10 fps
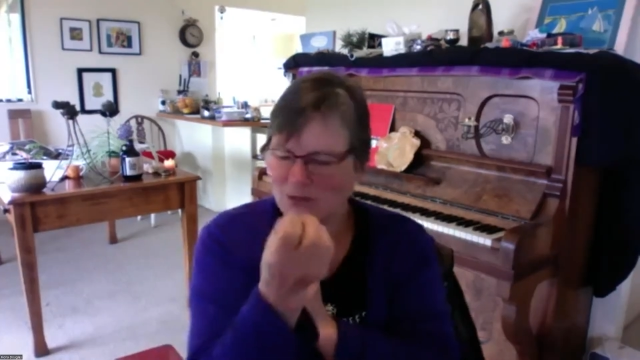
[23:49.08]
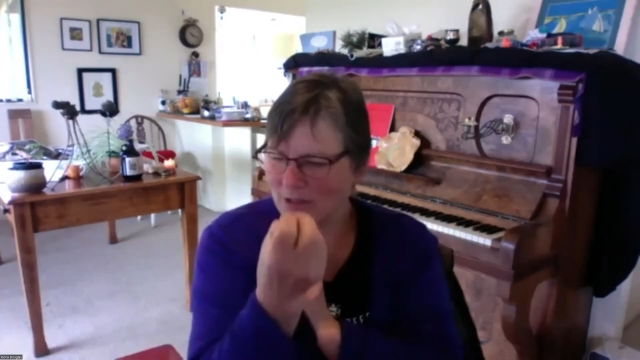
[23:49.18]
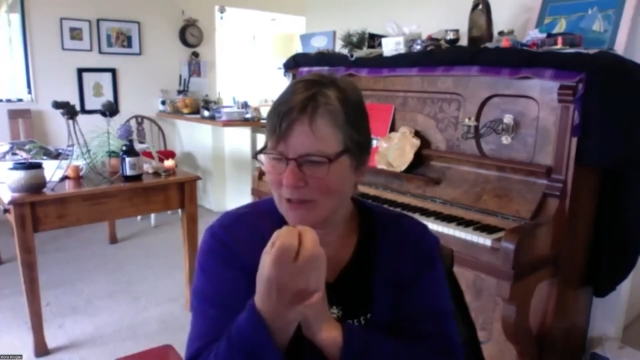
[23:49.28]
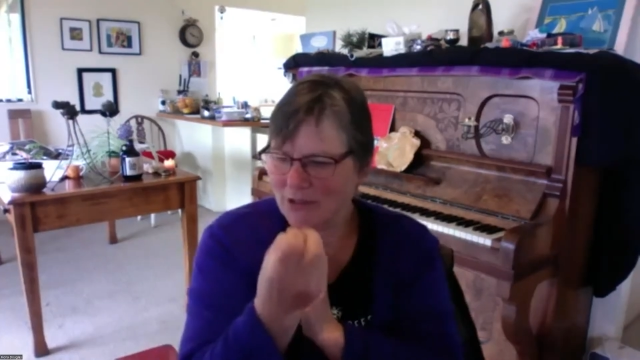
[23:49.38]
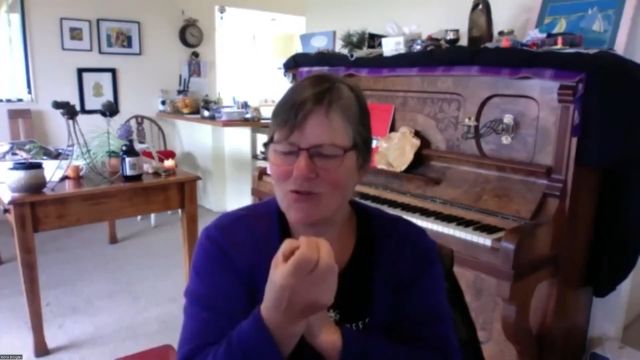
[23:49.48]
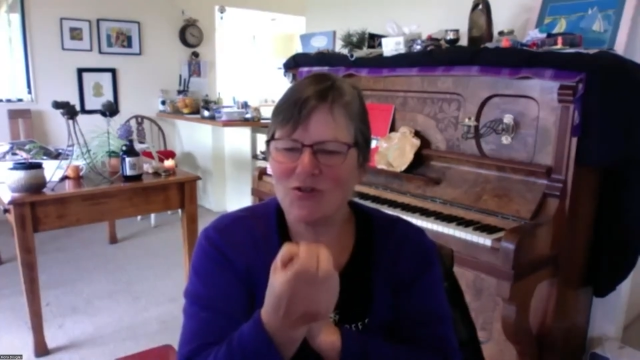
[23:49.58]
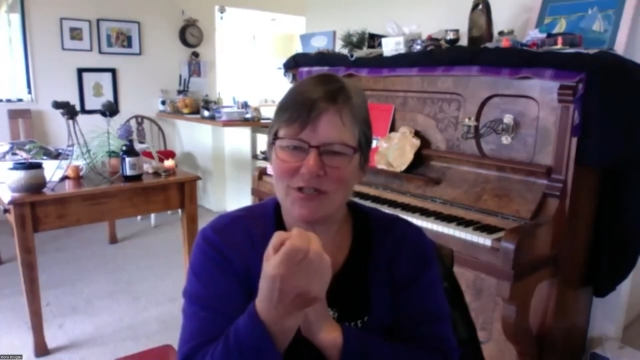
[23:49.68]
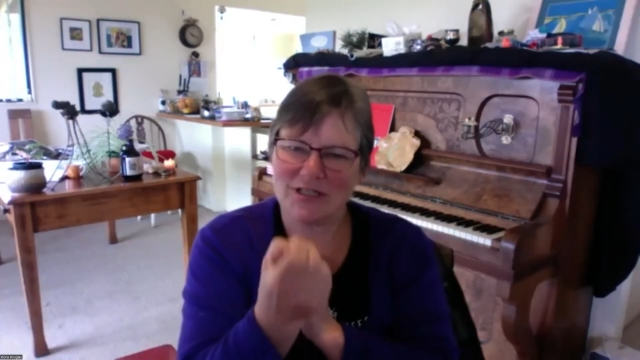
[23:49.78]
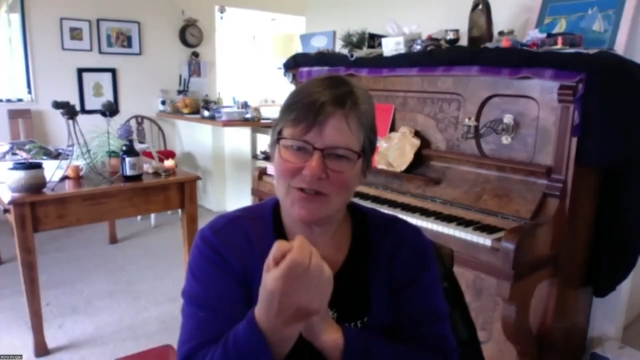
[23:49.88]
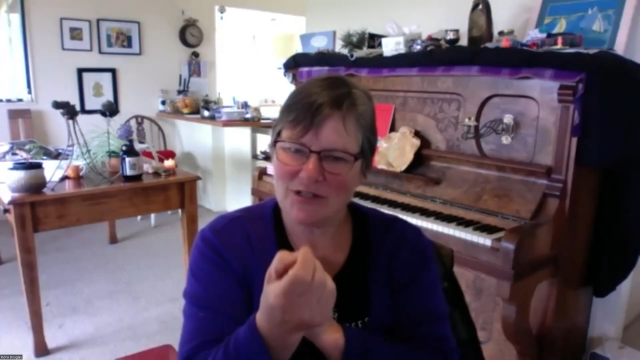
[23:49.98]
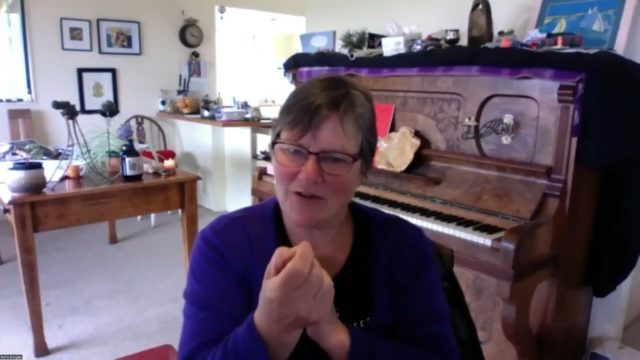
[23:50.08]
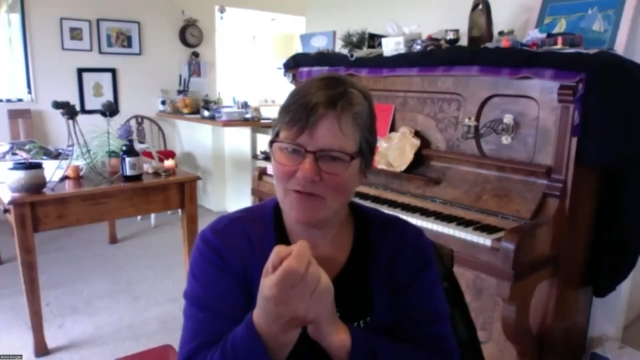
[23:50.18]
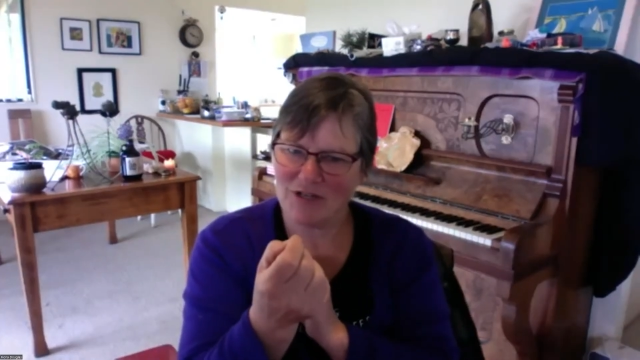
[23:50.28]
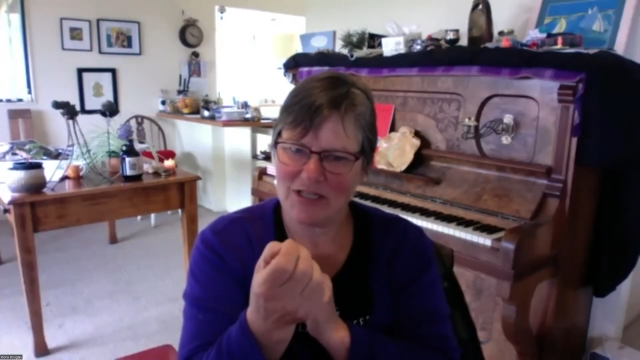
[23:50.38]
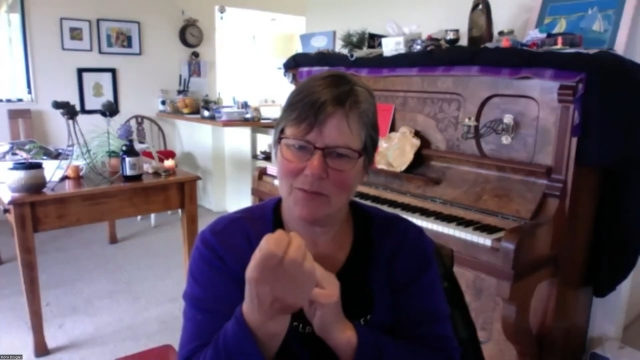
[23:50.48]
interesting
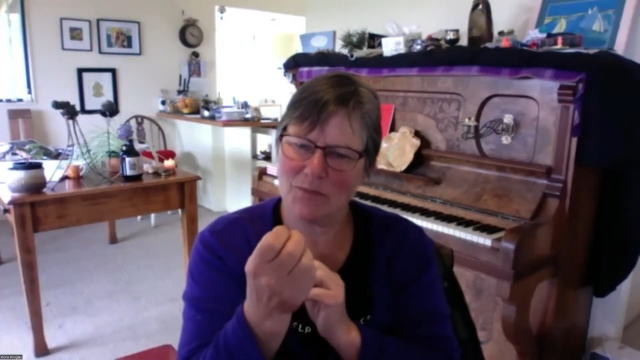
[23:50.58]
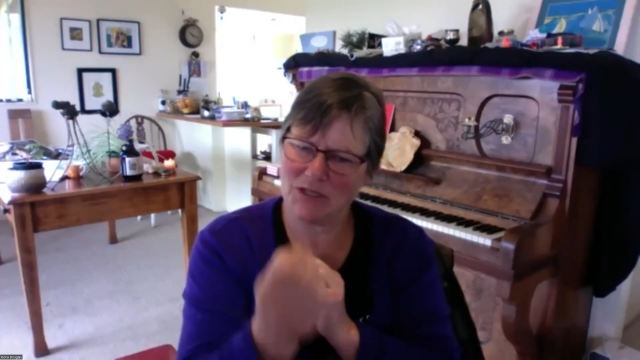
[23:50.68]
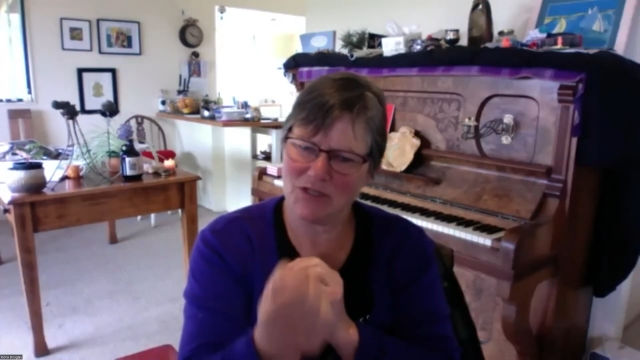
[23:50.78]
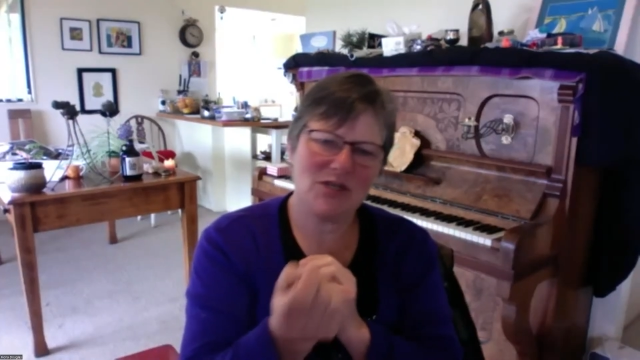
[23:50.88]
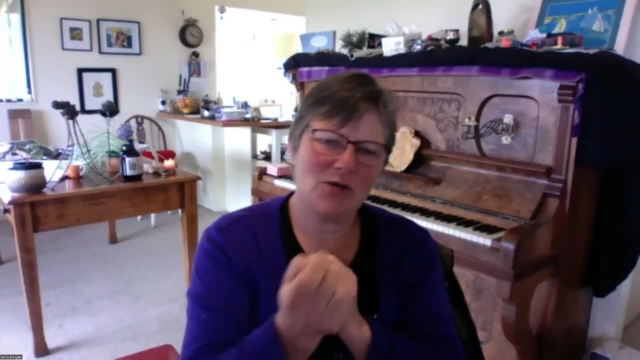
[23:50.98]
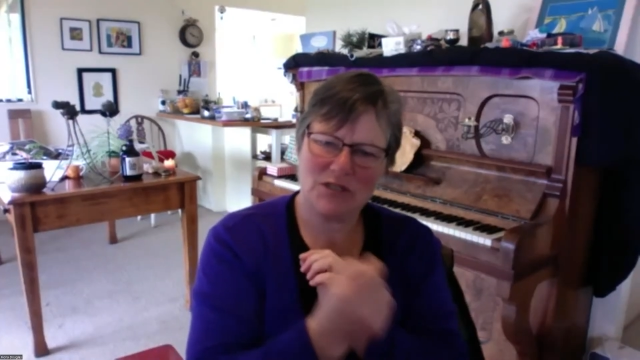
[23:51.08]
stuff in the bits that we